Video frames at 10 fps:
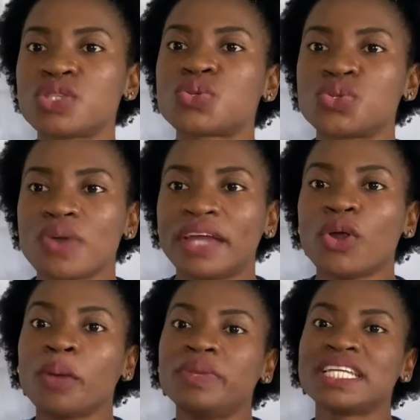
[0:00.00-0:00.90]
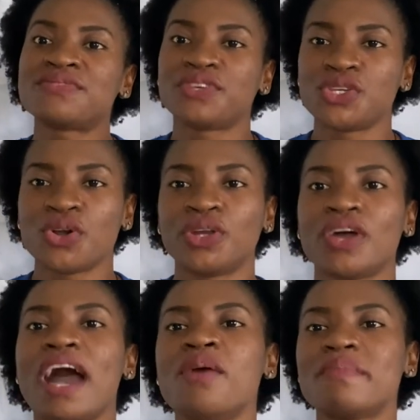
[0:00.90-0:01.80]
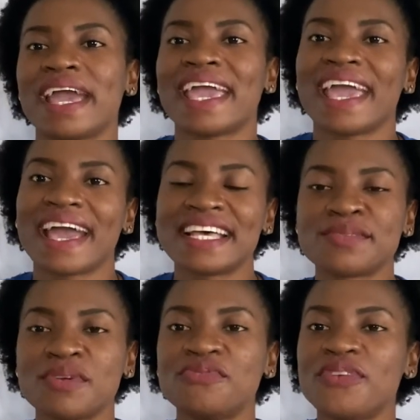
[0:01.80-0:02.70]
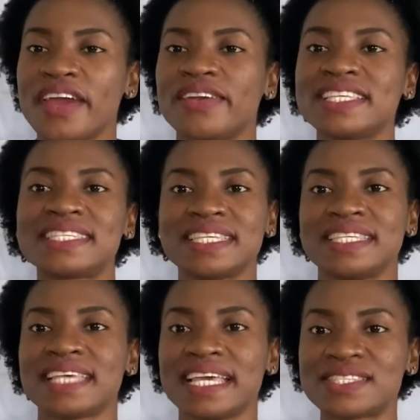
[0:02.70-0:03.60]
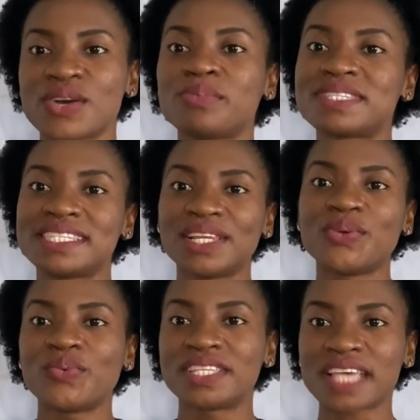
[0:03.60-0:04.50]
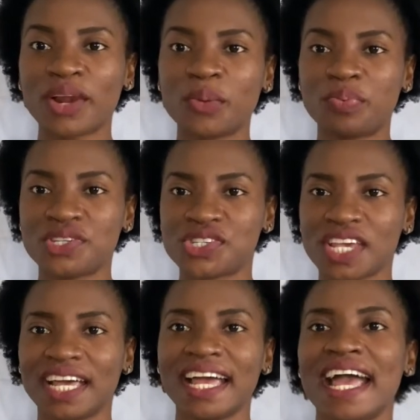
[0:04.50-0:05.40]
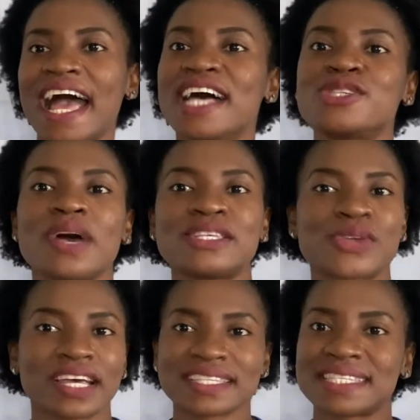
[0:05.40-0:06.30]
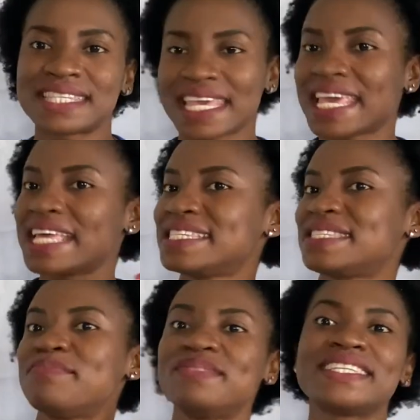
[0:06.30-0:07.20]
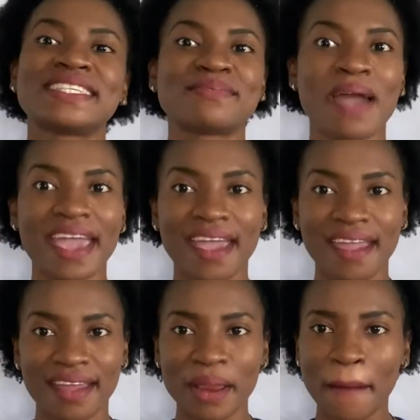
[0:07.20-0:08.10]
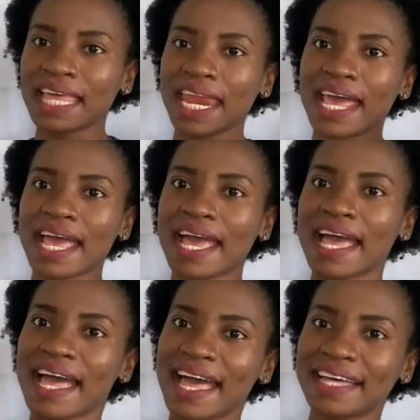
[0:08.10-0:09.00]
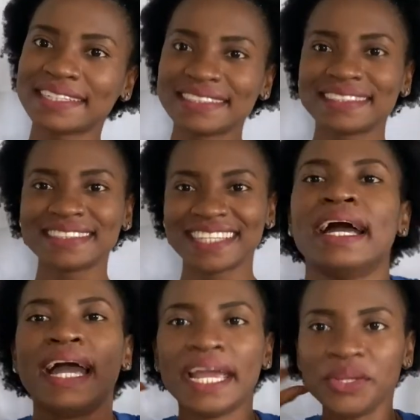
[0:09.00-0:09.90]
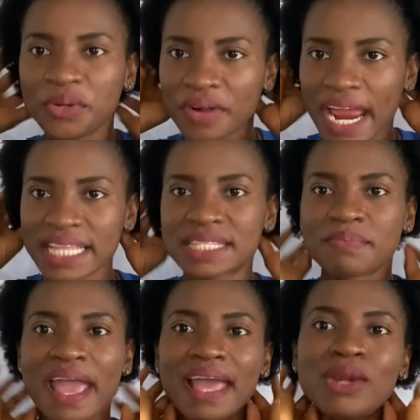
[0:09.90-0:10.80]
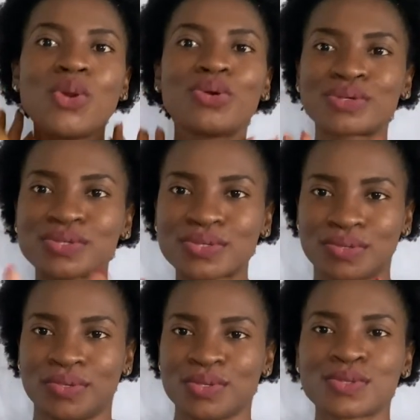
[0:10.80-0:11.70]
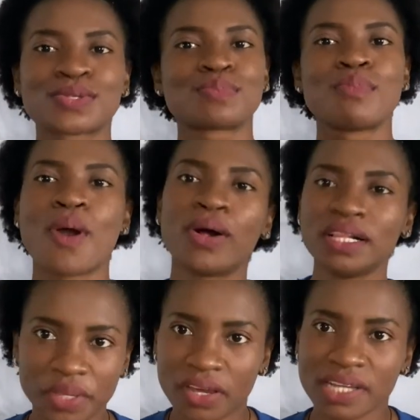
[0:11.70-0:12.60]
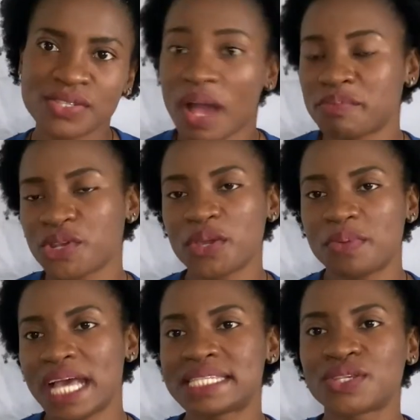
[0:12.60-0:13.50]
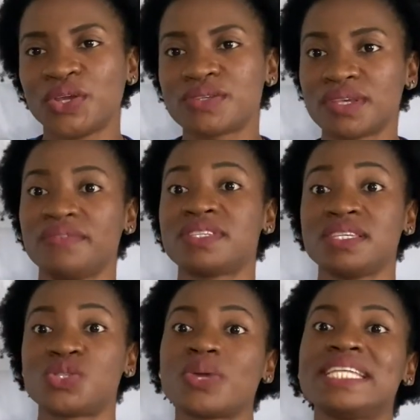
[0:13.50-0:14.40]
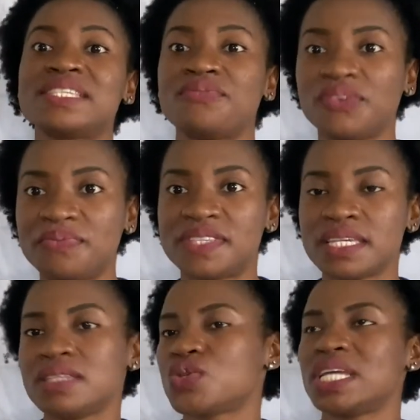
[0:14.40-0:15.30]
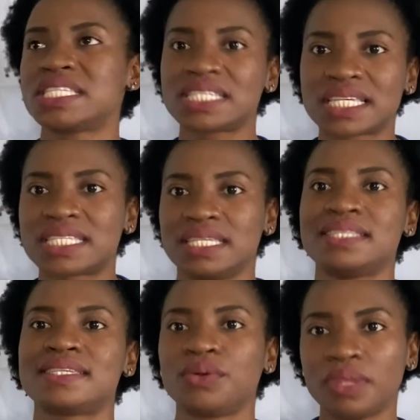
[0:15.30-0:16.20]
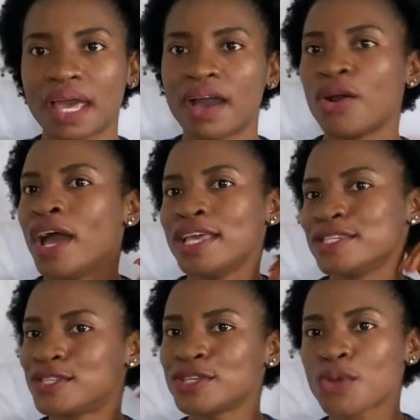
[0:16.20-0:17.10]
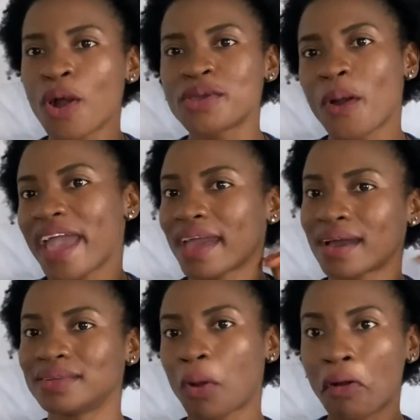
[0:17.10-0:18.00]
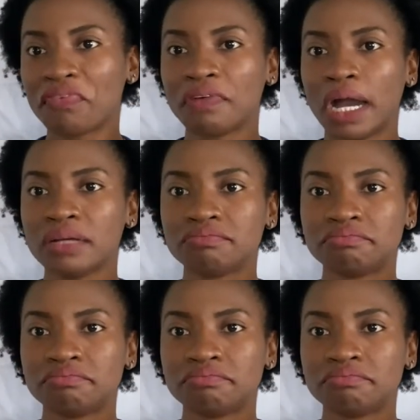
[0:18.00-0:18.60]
to do an update video on how my hair has been faring since i stopped dealing with alopecia so as you can see this is my hair i know right my hair looks small because i'm sure you'll be asking yourself since 2015 2016 till now is this all your hair can offer